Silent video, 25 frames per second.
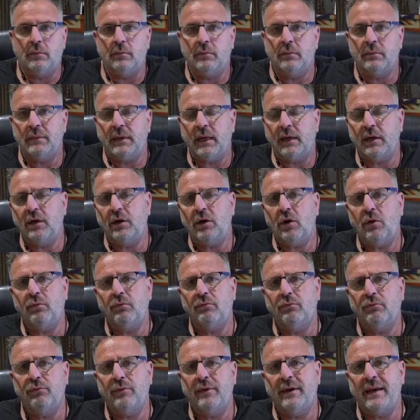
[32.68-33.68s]
Now, you don't
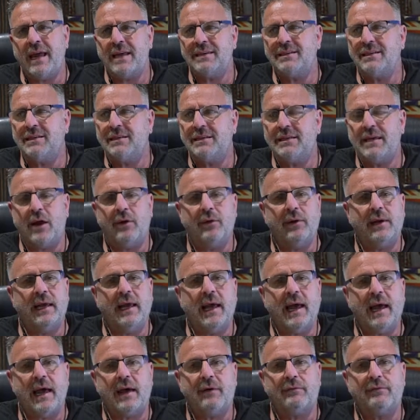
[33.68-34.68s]
necessarily
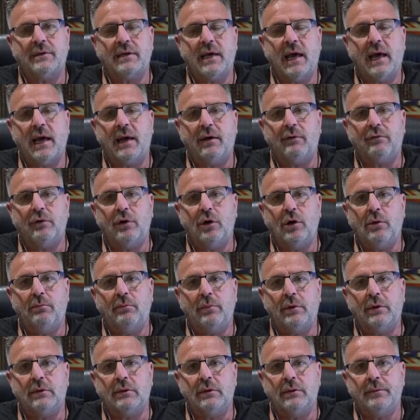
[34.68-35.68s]
have to have
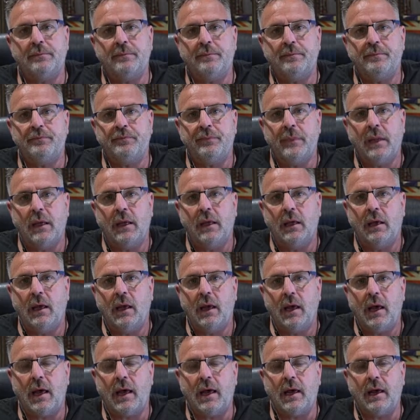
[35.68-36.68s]
numbers
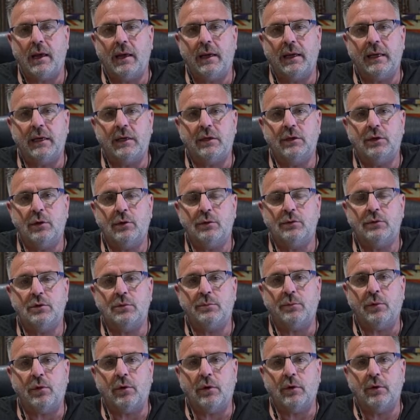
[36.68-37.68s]
in a children's
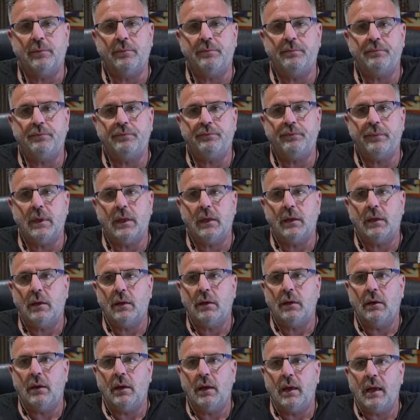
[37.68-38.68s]
book.
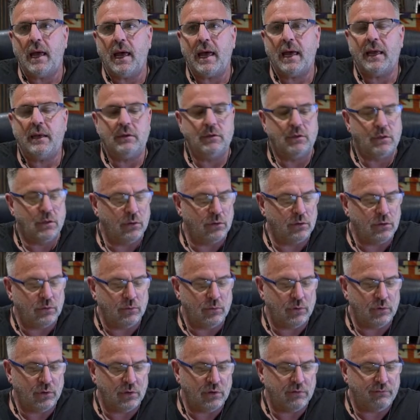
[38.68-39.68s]
And children will
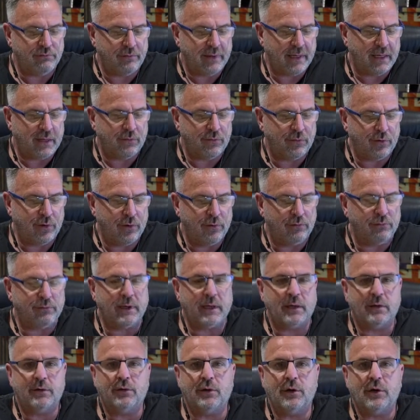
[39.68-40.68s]
just flick
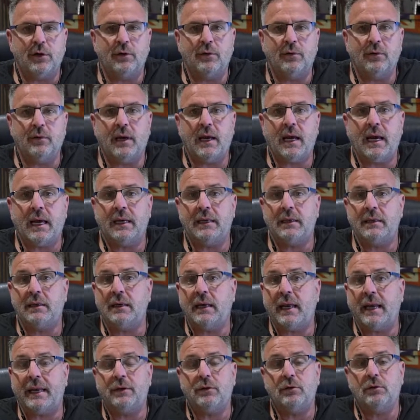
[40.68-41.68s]
through, and an
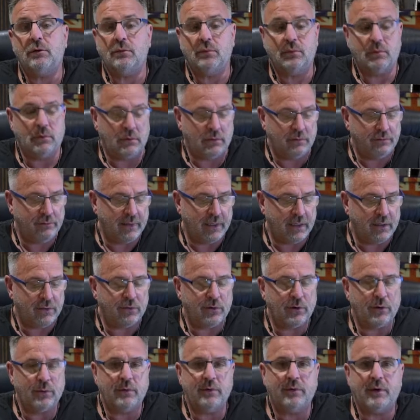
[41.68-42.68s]
adult will flick
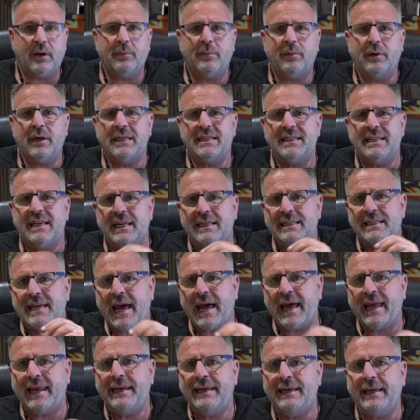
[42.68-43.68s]
through and through. But it's
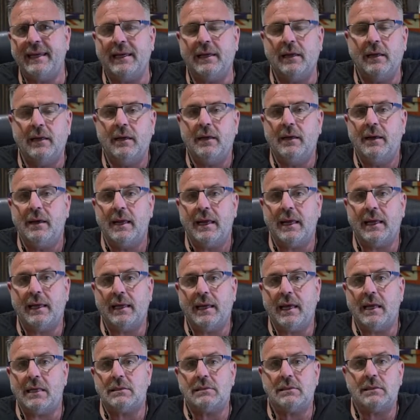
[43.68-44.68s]
handy. It
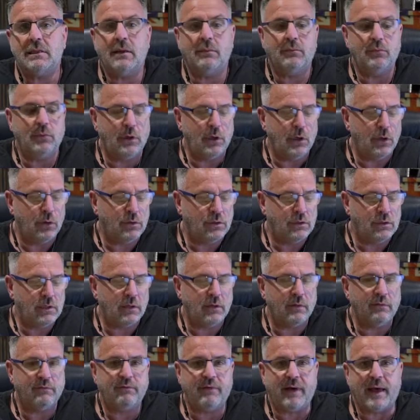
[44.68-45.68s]
gets them used to the
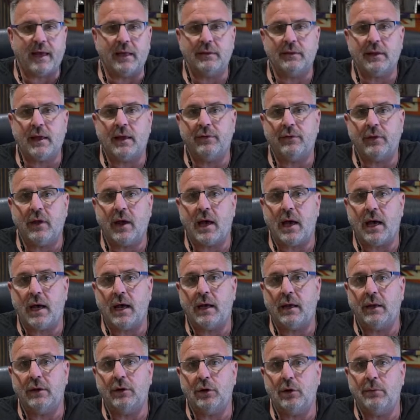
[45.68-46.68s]
fact that there
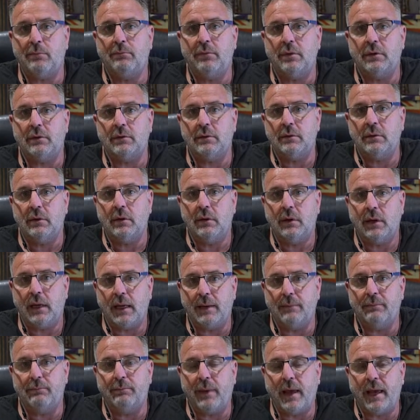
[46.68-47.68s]
are numbers
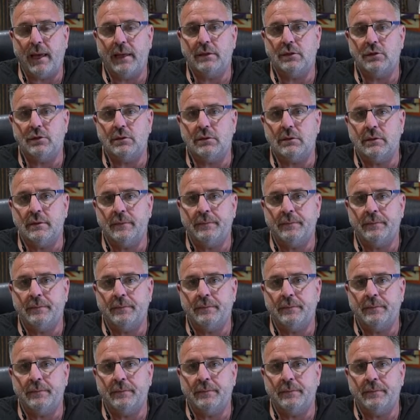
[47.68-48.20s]
in pages,